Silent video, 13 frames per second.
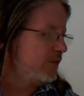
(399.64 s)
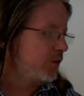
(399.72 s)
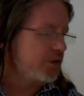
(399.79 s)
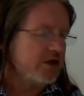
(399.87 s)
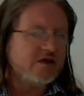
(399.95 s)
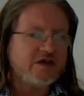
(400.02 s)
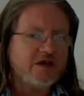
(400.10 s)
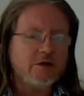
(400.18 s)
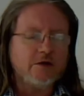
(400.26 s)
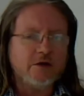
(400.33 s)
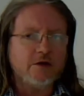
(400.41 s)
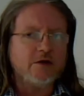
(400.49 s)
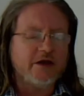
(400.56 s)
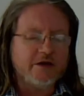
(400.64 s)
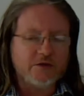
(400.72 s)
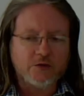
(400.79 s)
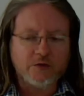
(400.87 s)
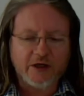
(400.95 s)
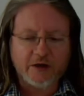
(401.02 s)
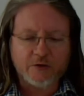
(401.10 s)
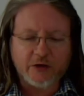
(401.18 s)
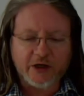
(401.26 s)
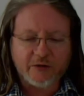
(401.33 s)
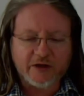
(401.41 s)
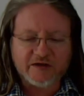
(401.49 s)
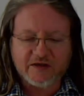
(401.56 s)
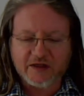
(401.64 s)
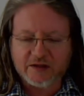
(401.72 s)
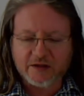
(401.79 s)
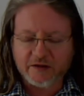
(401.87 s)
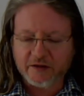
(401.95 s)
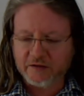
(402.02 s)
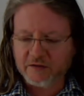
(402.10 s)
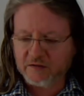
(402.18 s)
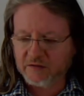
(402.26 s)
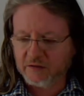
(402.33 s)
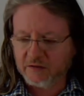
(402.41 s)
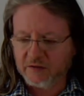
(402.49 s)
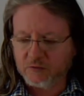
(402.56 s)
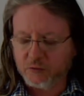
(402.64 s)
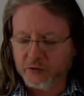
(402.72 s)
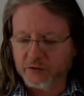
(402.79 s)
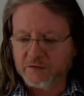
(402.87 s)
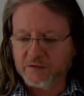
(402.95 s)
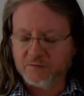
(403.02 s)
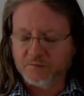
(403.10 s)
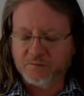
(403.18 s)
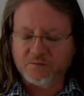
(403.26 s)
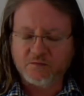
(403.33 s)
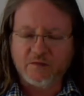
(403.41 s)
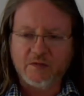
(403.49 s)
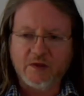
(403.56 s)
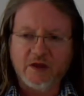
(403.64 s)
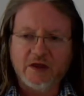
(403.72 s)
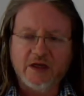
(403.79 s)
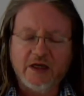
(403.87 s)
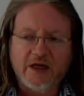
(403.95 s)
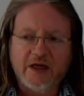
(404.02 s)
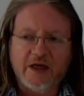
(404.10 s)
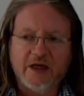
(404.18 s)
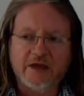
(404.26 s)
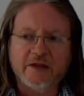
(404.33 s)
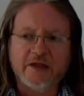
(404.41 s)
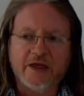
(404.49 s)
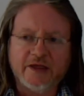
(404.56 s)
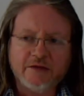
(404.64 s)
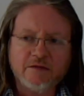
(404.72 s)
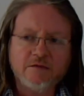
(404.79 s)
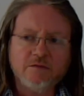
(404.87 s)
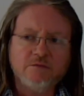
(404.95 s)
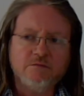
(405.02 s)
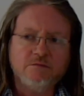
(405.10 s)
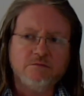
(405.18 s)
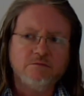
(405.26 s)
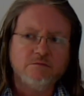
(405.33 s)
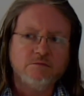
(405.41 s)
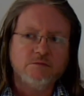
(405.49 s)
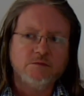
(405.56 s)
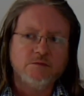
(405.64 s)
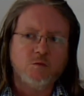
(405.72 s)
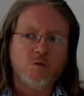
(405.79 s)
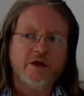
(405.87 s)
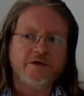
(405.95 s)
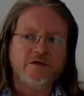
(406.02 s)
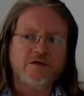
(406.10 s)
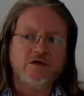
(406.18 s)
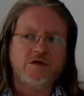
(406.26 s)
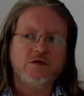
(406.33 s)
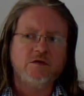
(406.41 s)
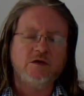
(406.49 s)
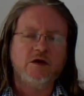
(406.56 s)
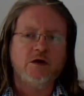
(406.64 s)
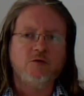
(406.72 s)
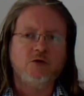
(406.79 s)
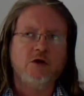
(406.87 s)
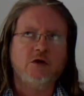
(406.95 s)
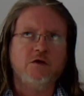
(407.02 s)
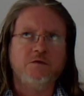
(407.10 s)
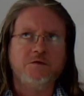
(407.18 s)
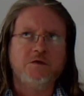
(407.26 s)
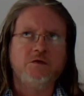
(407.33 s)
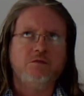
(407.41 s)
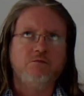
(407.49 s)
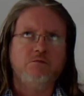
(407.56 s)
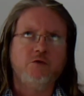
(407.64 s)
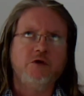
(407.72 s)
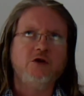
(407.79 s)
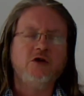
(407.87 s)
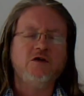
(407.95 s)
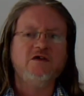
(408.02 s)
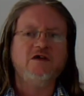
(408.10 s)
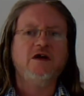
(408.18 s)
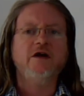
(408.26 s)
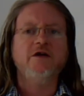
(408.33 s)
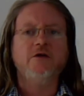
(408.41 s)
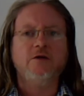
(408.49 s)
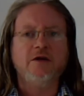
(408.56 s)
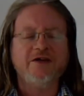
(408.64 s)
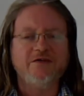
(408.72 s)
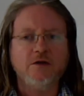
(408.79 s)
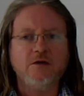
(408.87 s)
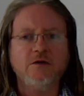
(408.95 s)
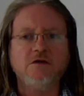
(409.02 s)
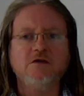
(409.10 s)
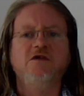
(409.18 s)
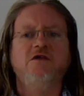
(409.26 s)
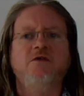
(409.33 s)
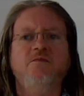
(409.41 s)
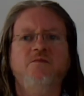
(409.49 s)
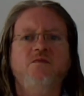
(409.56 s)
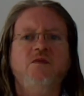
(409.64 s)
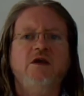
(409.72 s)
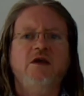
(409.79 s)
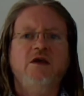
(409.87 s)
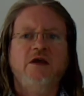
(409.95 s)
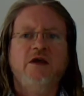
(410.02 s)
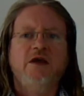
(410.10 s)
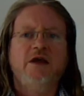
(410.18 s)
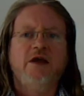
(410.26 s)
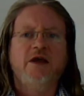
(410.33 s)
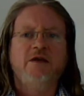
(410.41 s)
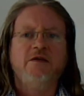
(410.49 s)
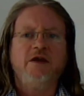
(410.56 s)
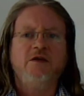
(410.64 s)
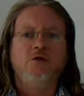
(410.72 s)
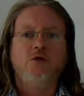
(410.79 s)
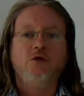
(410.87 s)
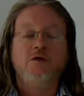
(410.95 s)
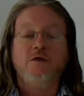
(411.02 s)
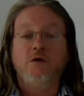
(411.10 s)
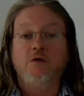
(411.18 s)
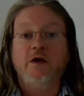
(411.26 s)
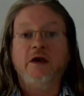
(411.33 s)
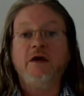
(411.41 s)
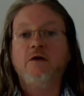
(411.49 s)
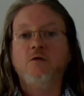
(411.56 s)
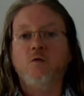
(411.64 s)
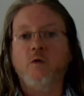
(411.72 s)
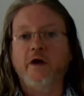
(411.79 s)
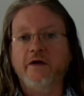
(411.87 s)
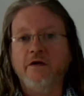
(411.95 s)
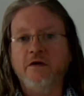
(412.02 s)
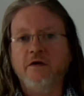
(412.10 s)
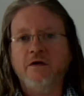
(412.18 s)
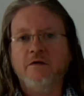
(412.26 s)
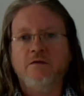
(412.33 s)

We'll see a little later how exactly that works. And then, once the aircraft reaches higher levels and enters an airway,